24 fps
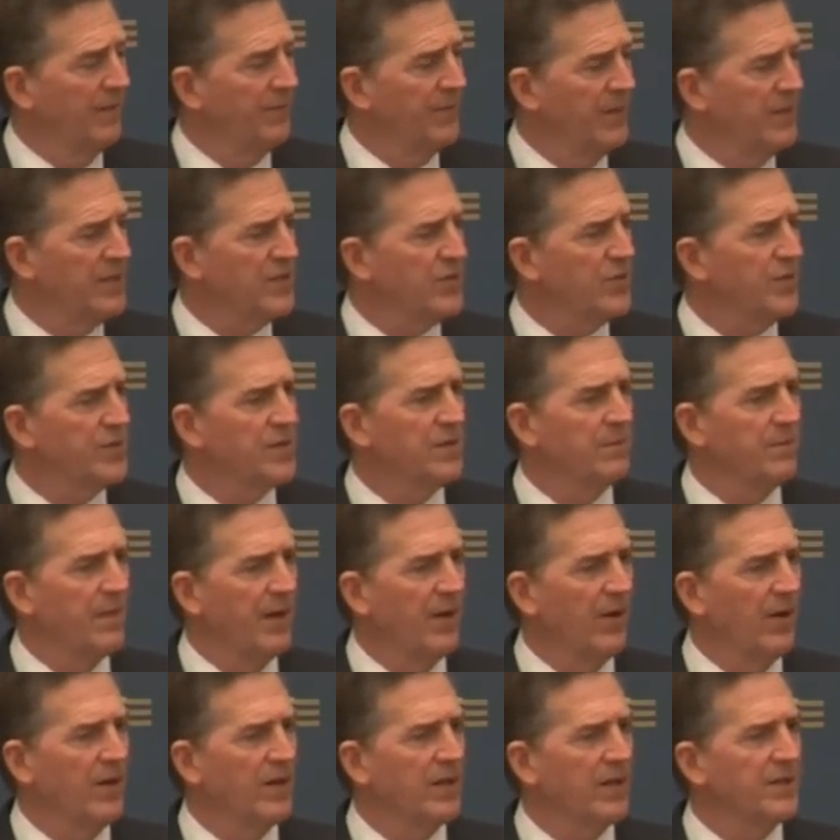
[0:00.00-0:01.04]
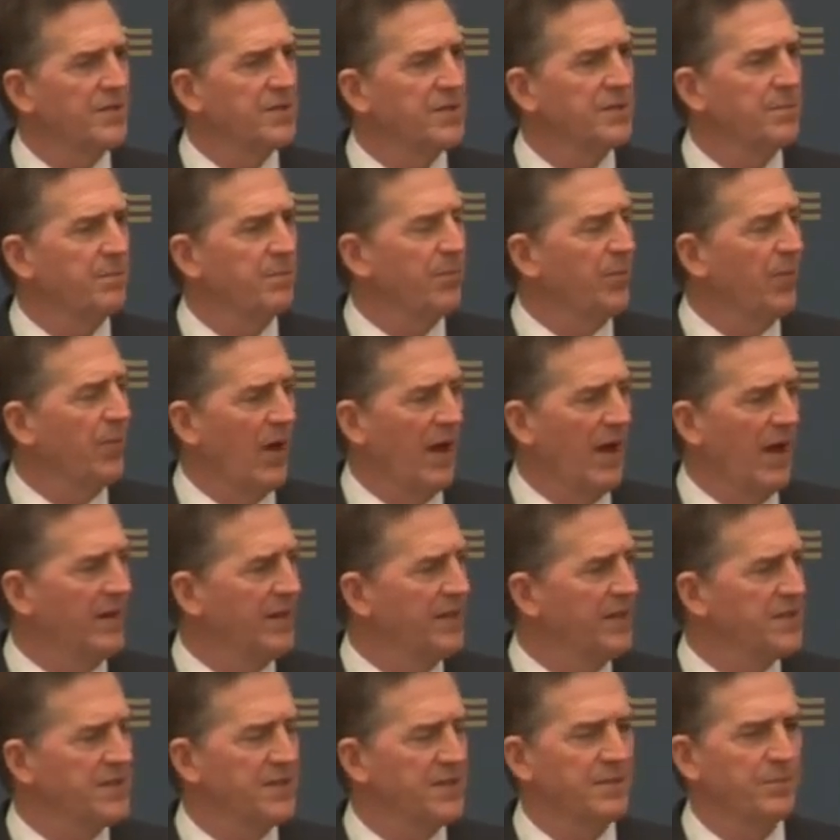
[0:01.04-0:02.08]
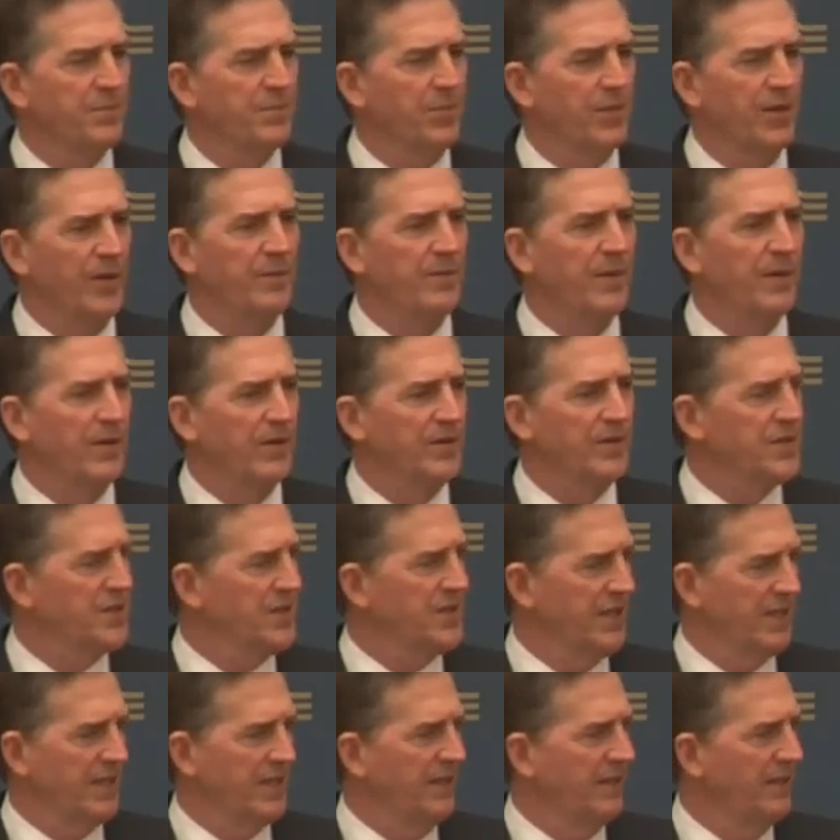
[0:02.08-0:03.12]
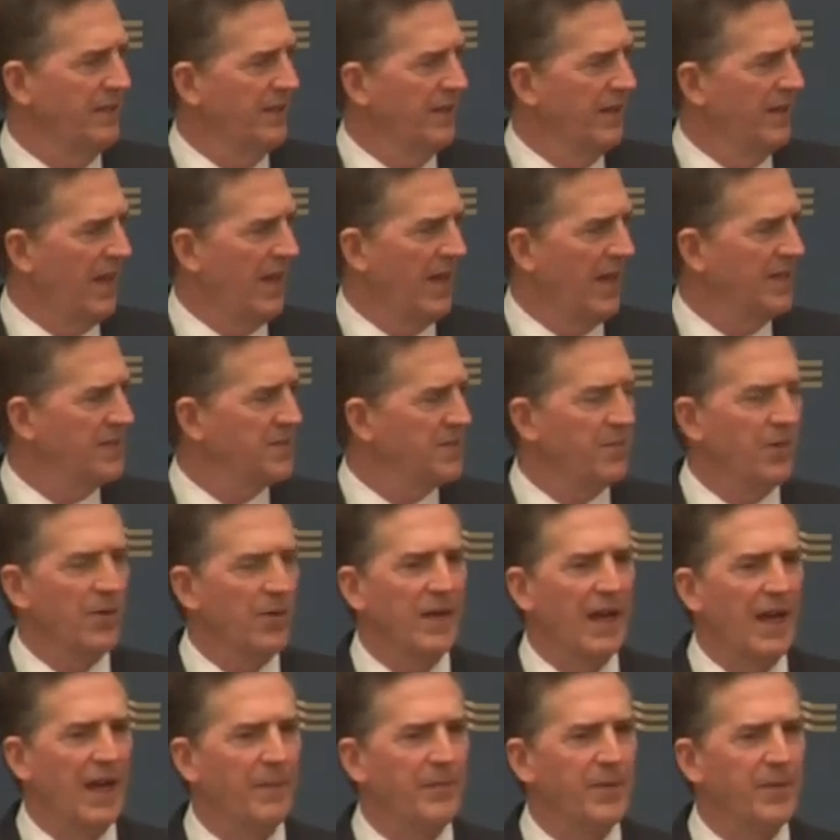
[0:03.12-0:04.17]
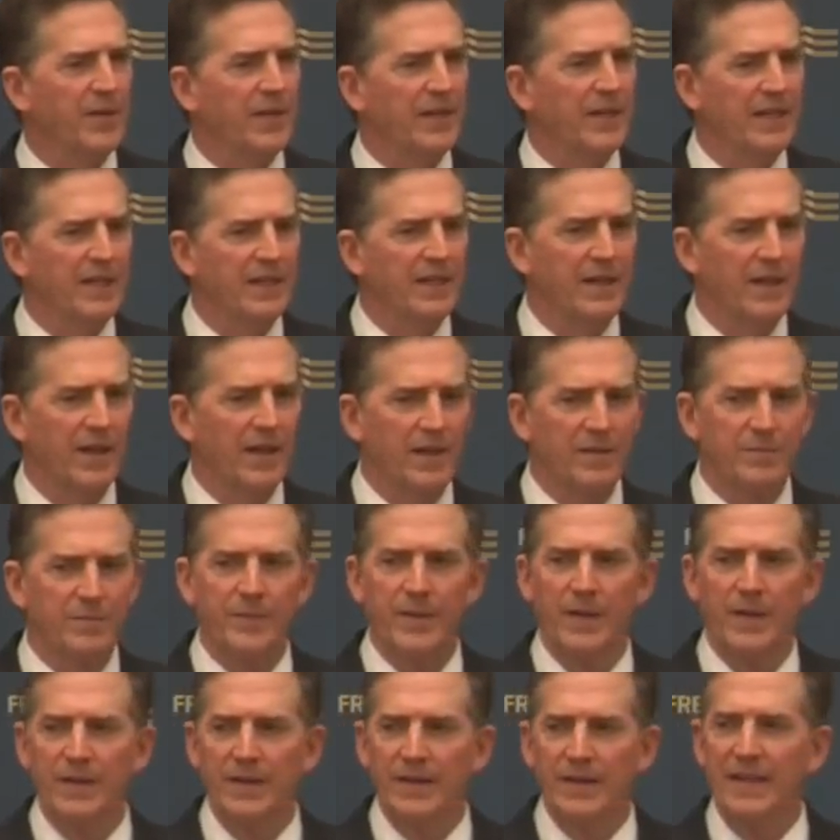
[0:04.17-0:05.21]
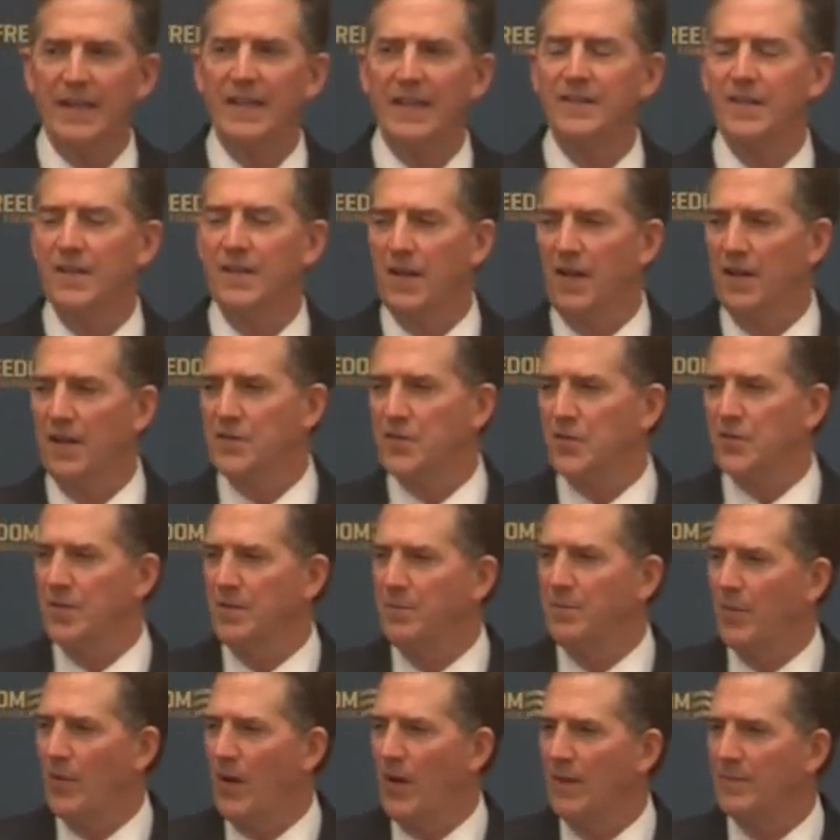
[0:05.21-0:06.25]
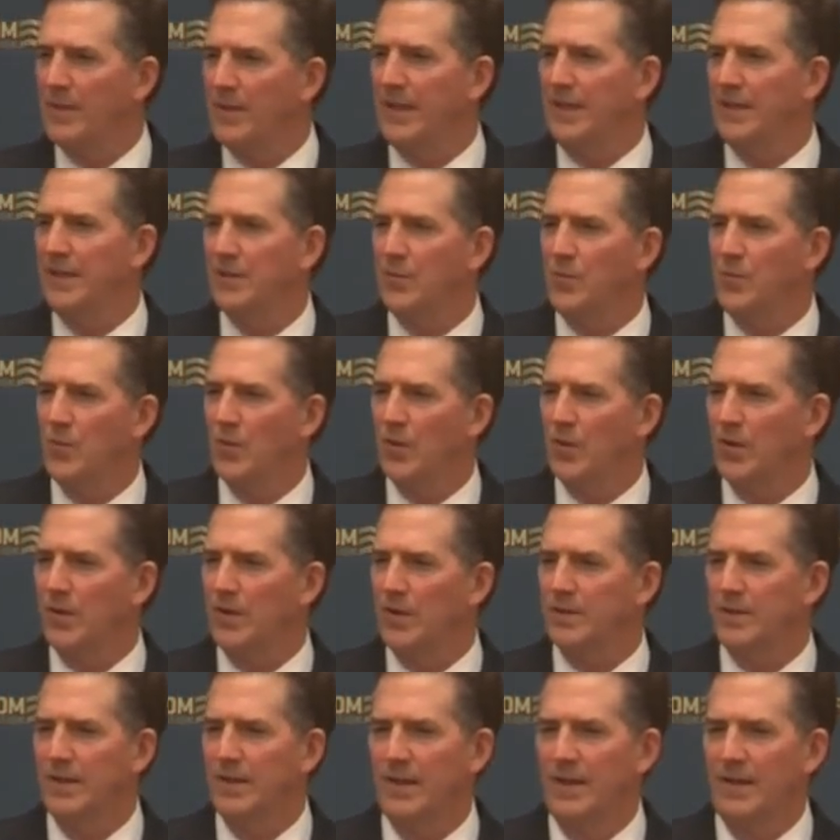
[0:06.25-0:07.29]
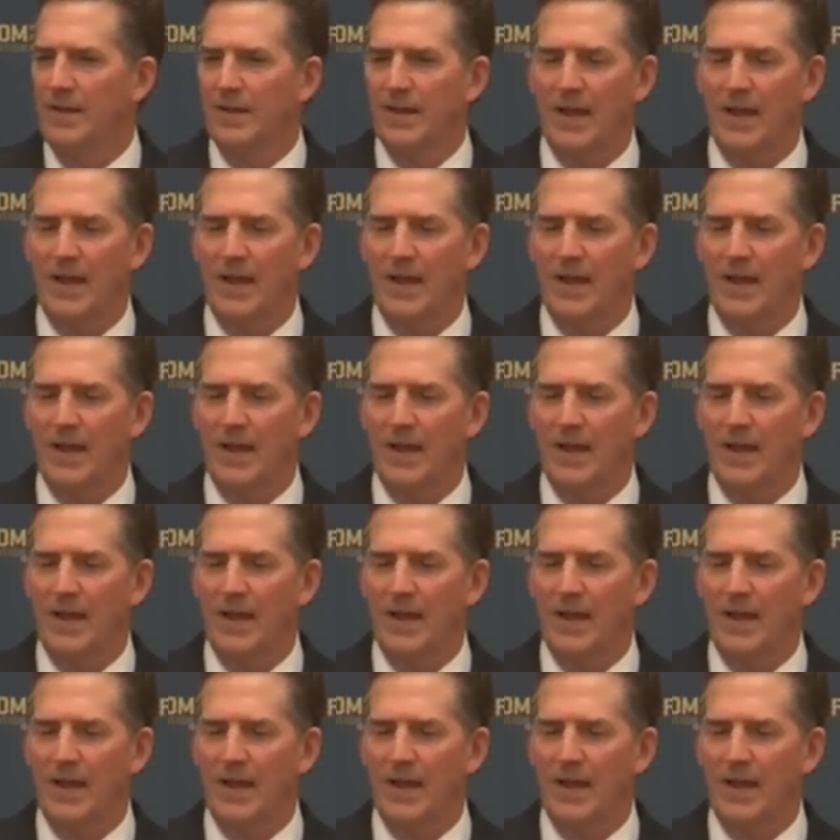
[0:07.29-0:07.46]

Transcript: This was America's proudest premier city, highest per capita income in the country, probably in the world,